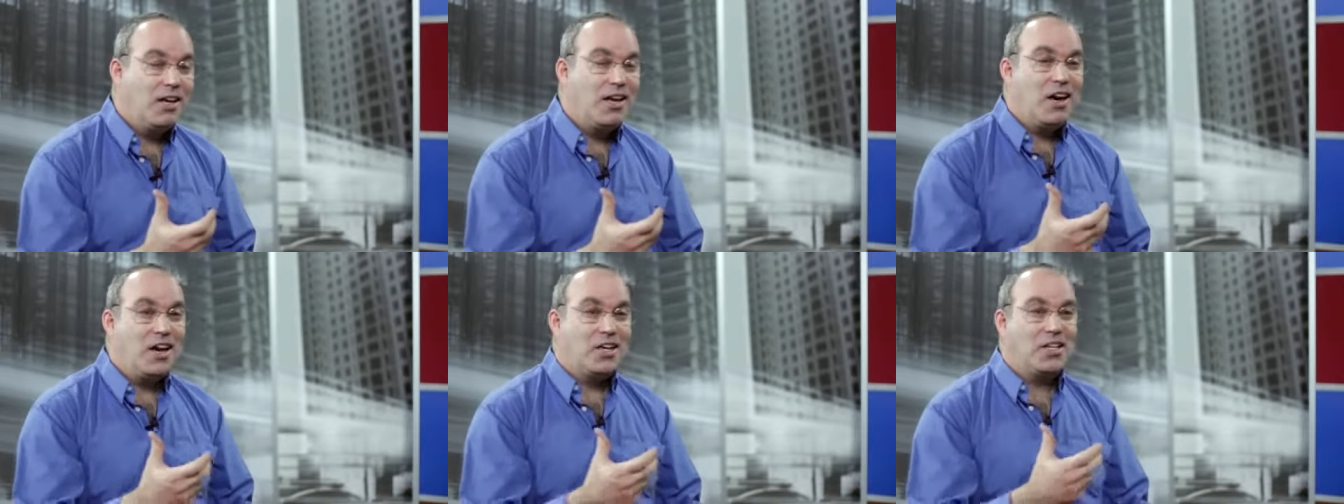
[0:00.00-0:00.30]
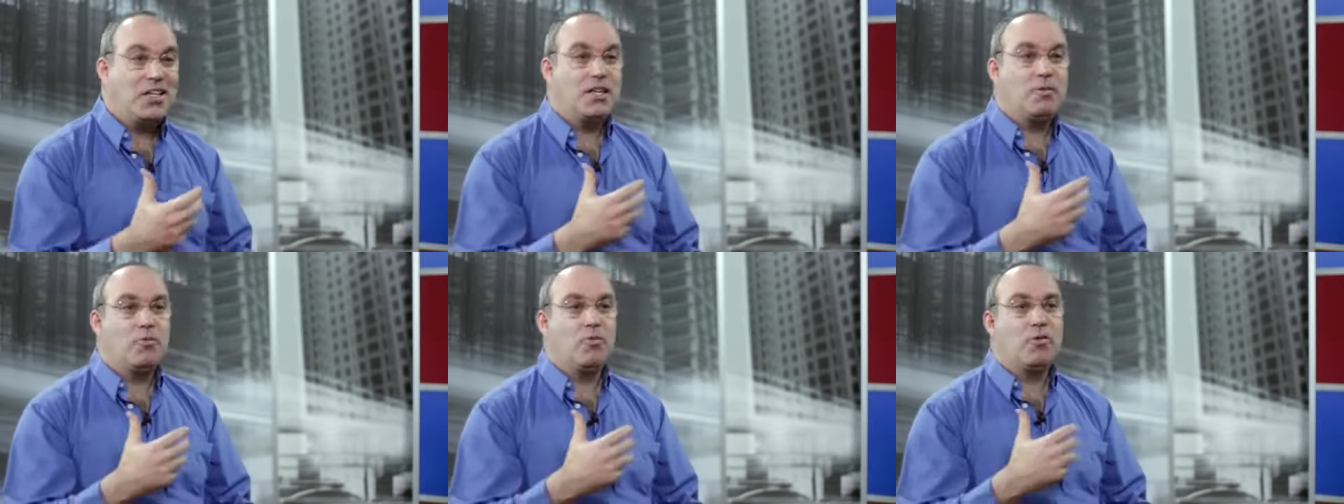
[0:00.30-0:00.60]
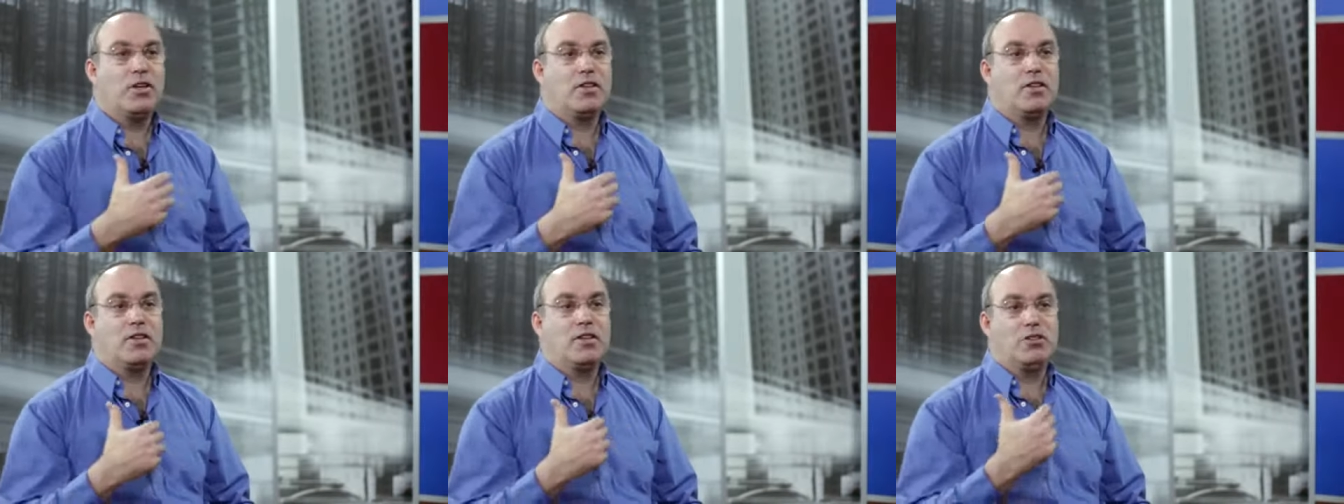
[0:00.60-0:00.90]
and then
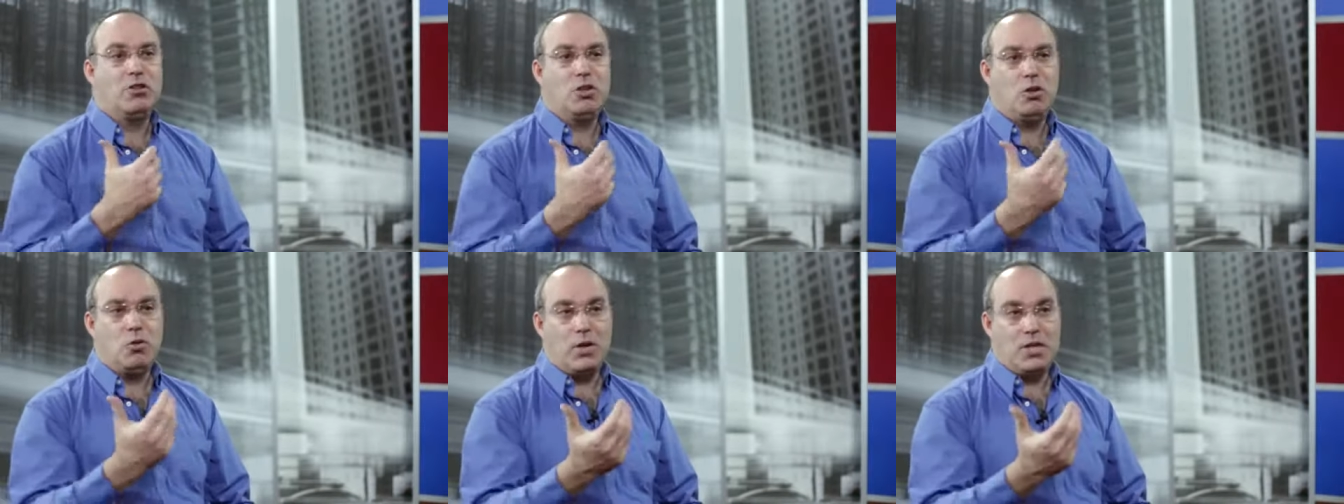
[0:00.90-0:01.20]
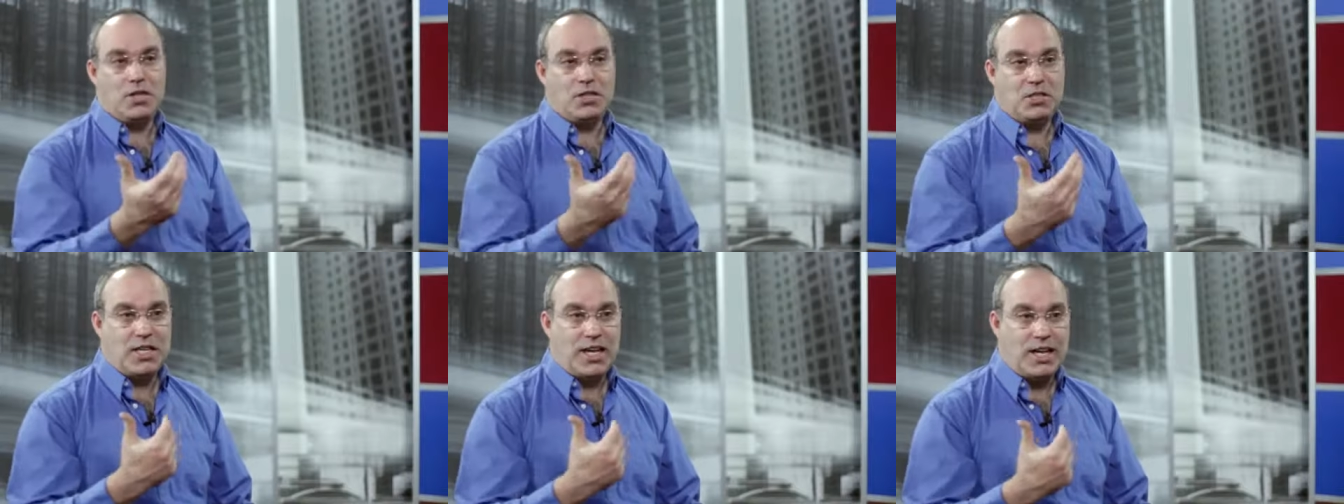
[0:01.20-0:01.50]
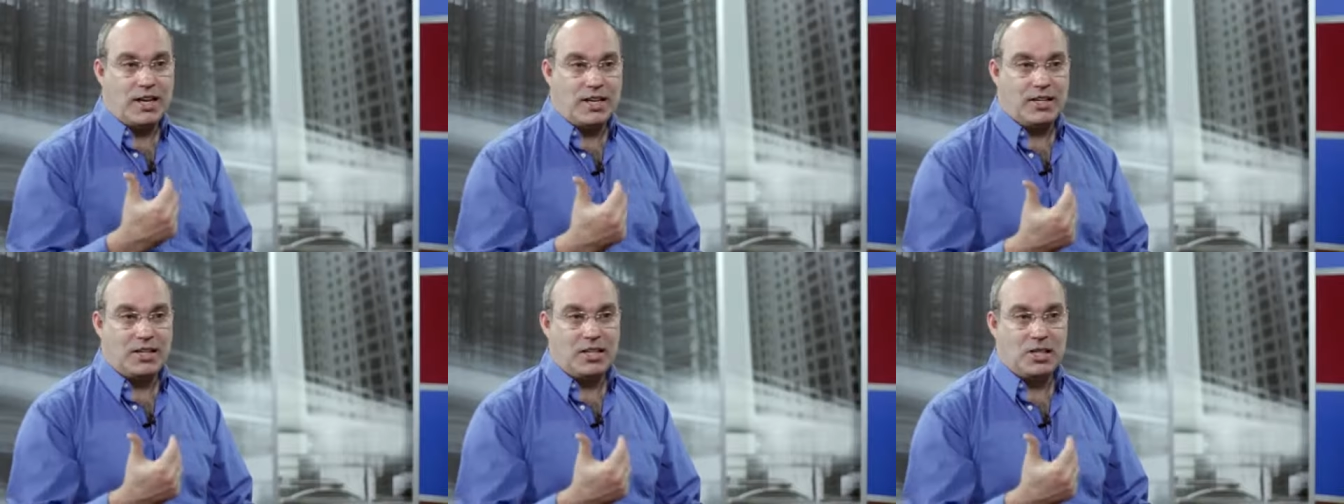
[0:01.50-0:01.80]
with the two-way
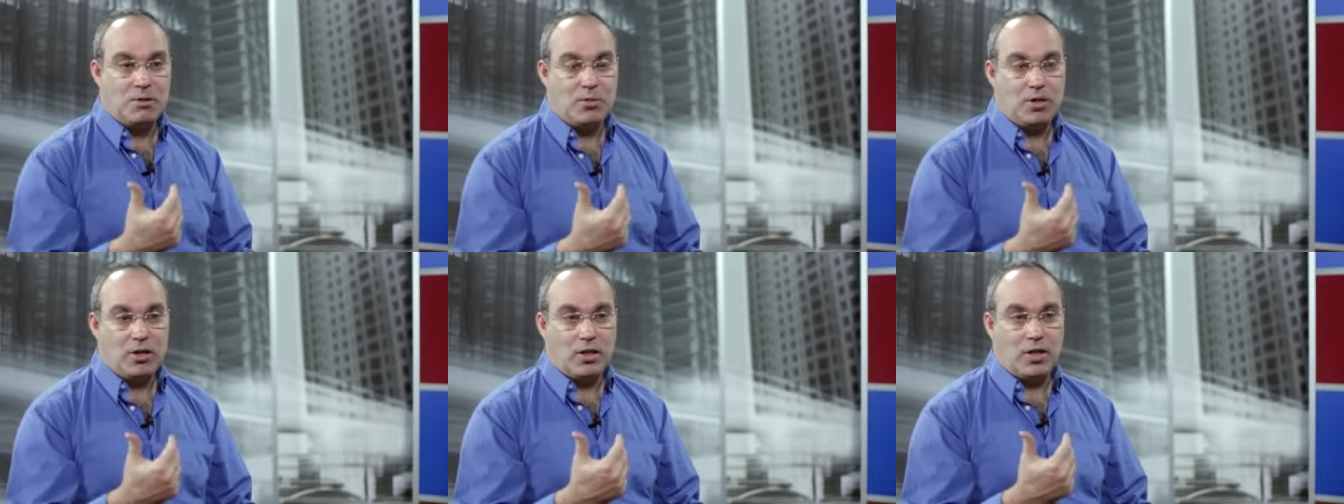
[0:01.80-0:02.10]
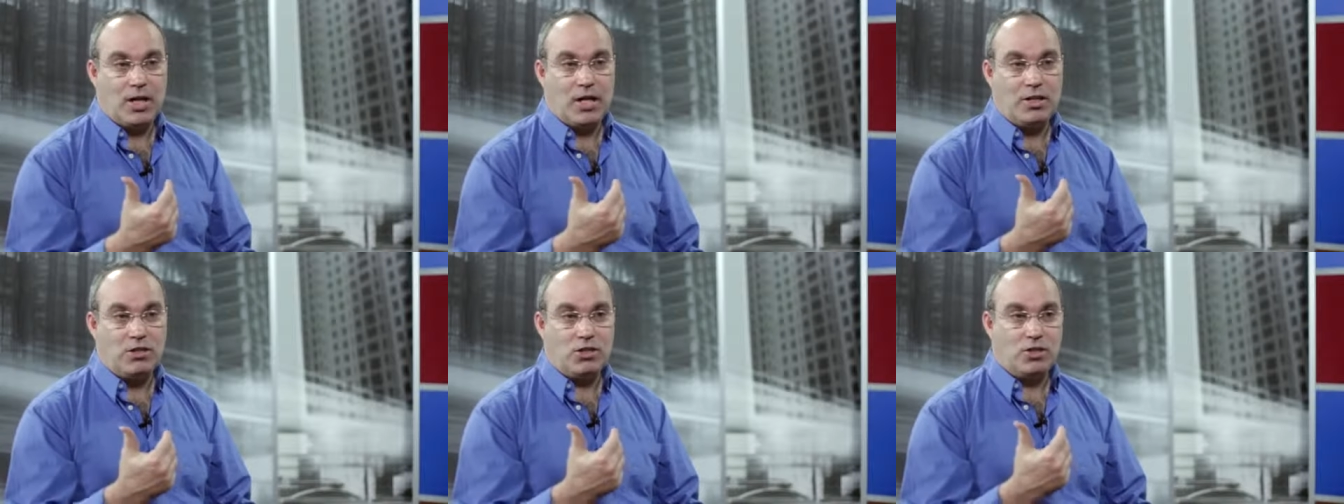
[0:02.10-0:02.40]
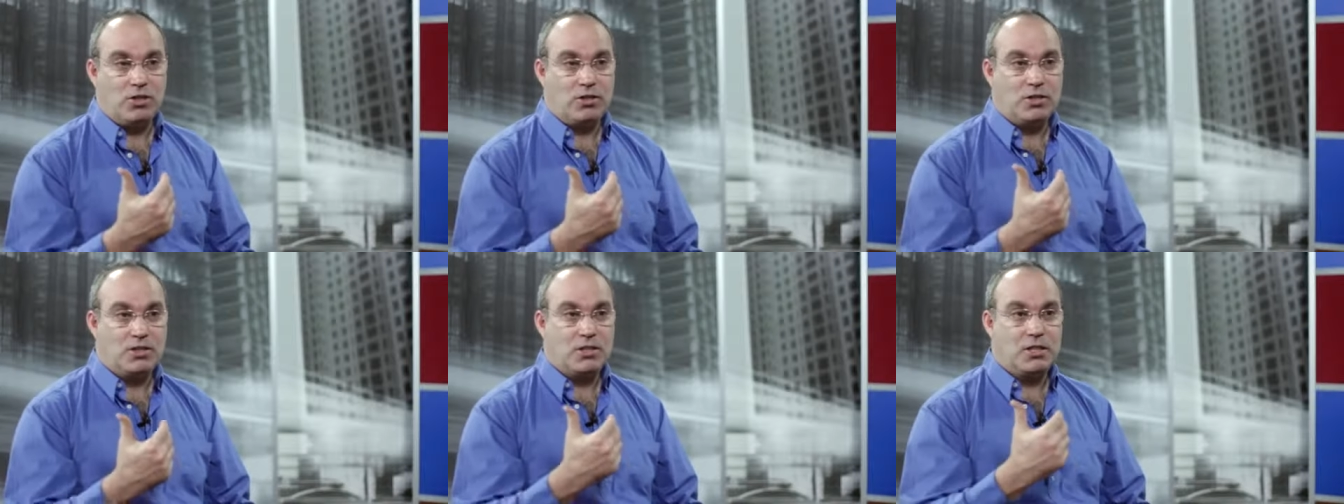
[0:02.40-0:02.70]
satellite
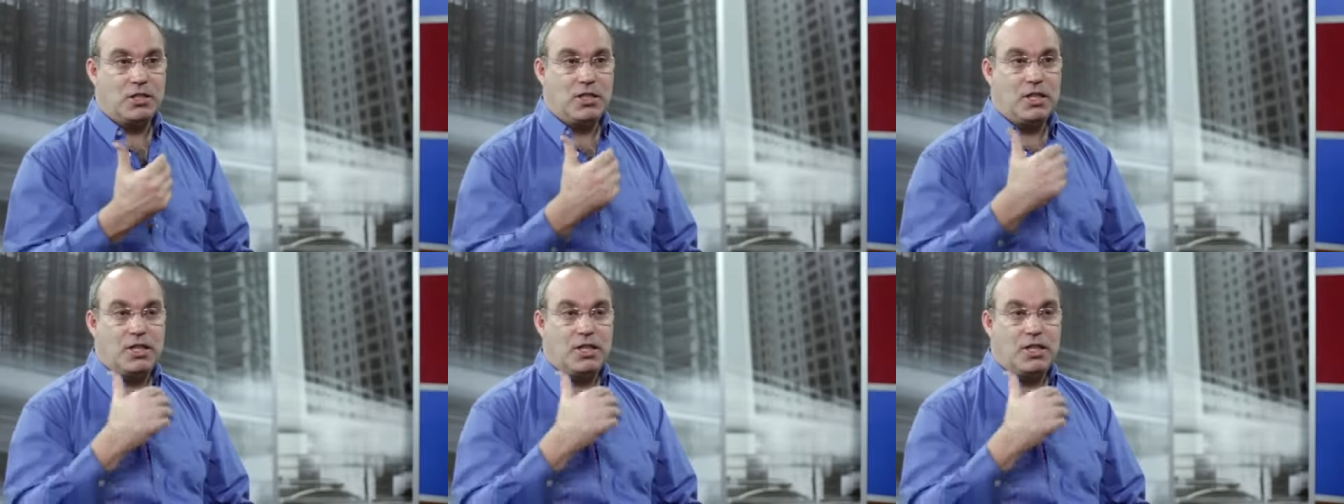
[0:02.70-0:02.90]
communications,